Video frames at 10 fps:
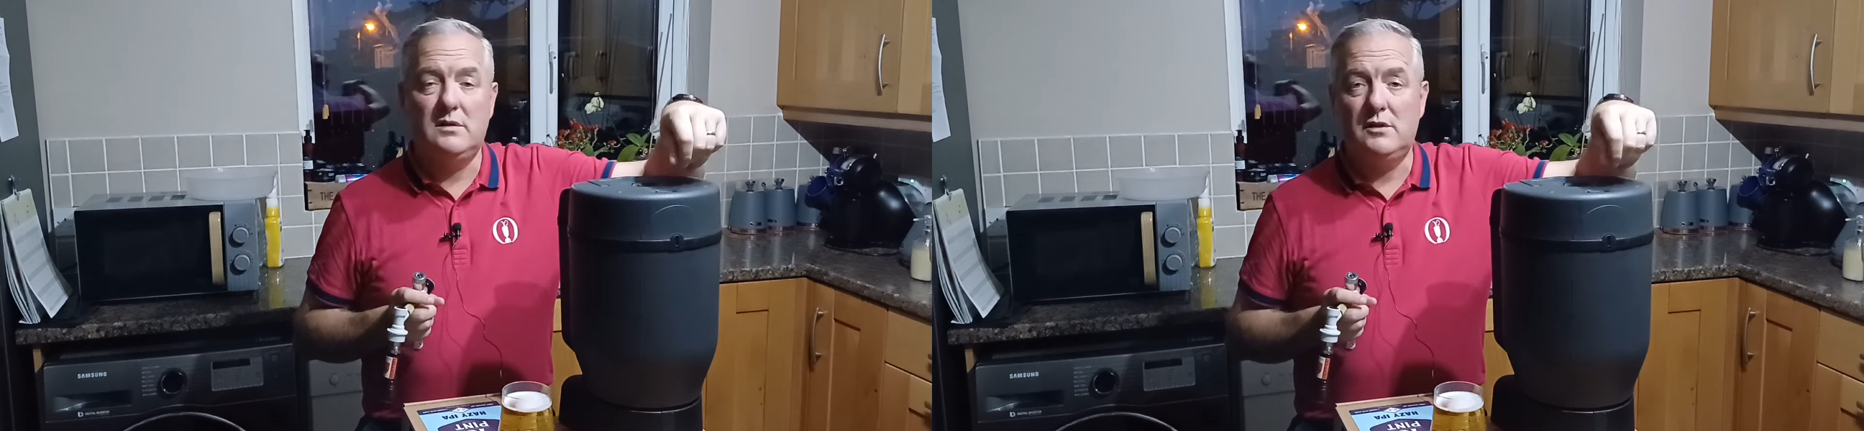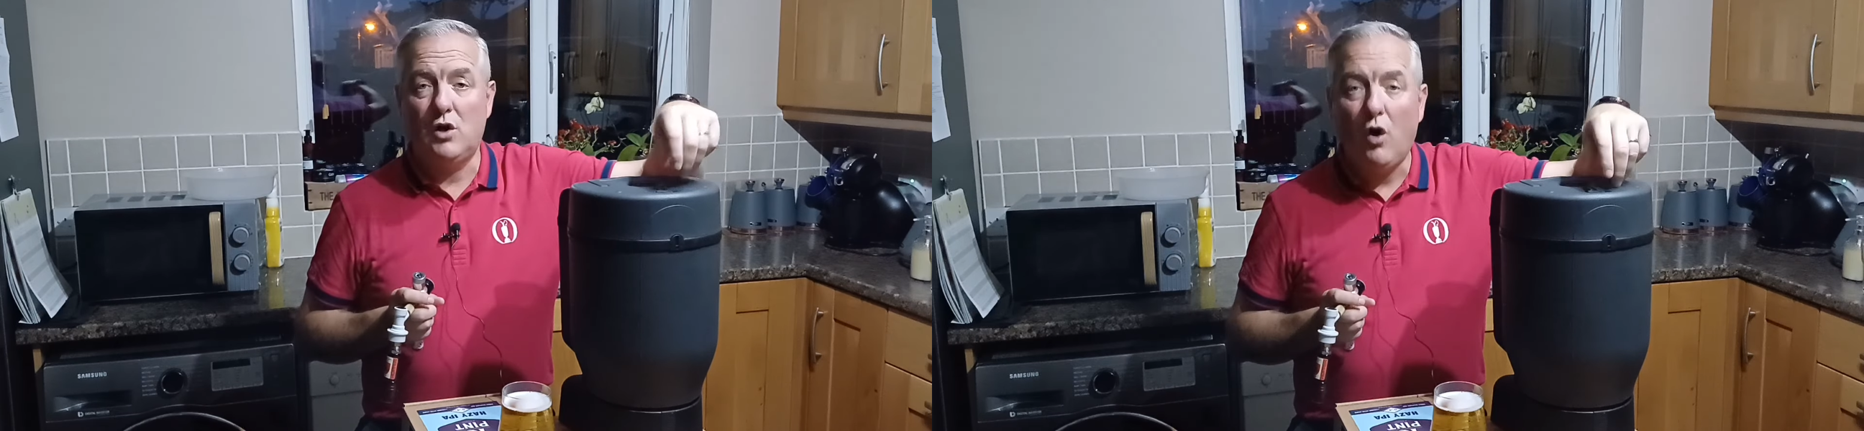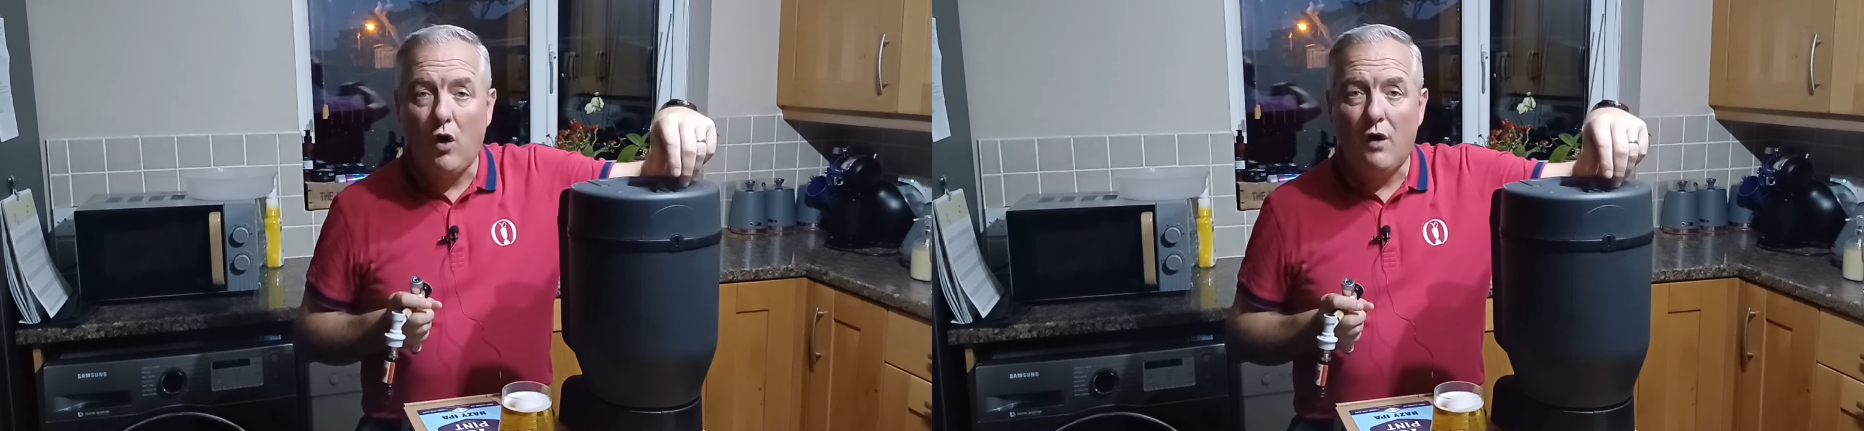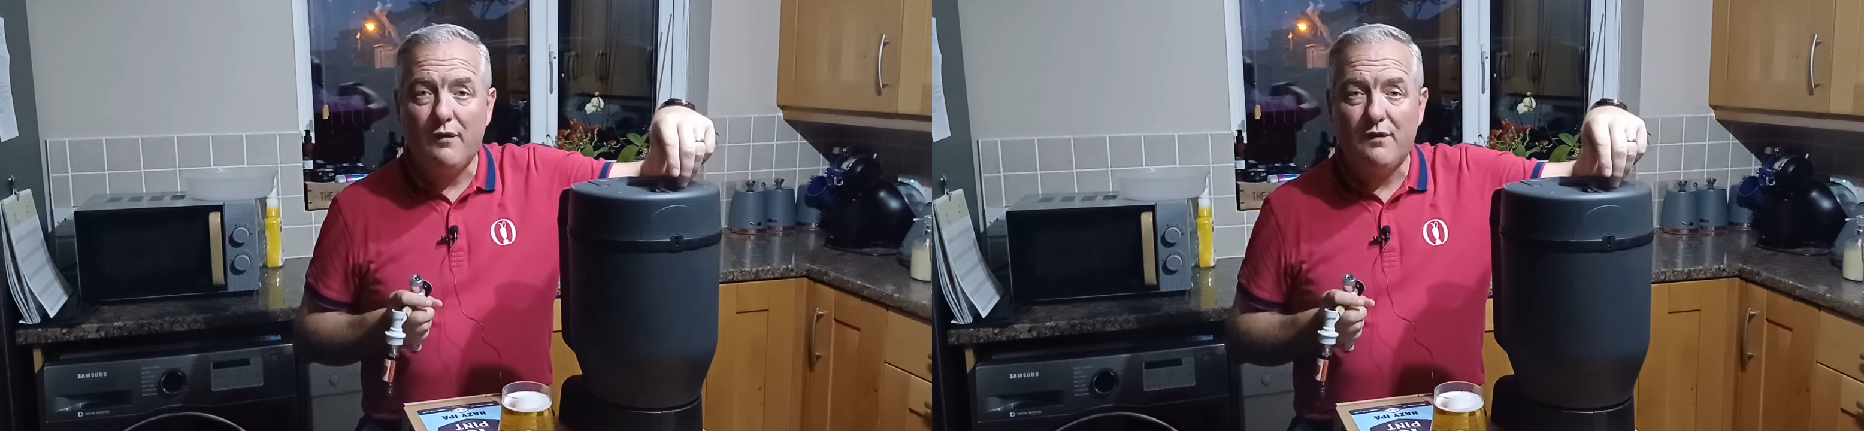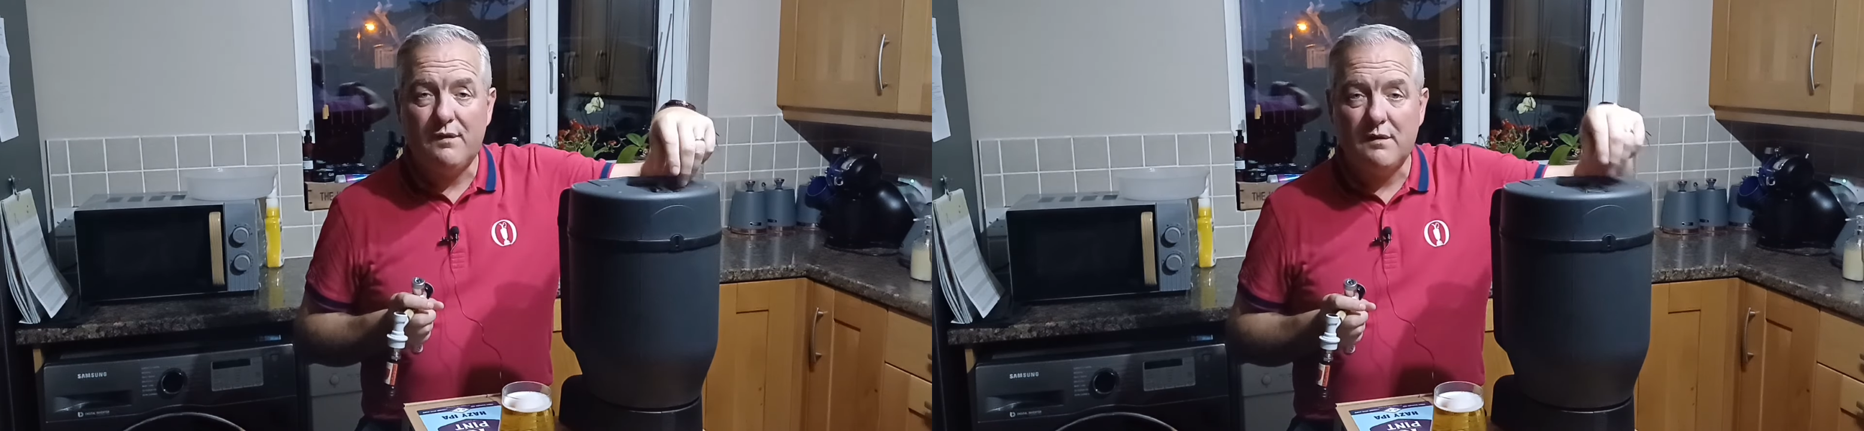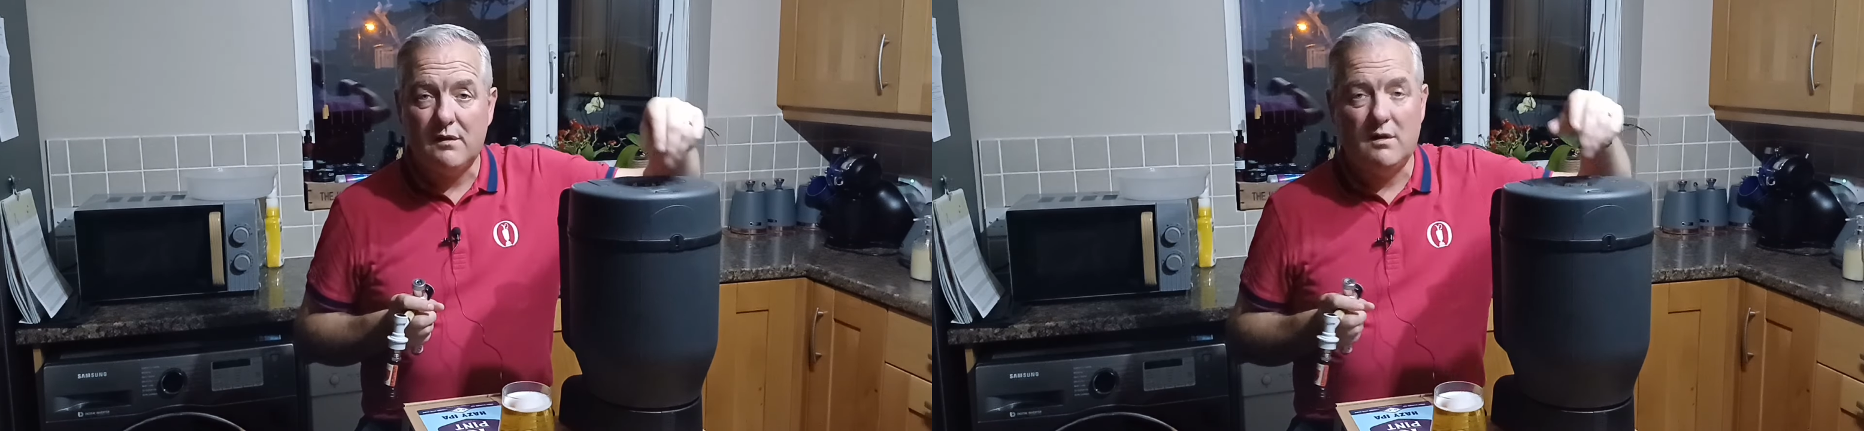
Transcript: to off,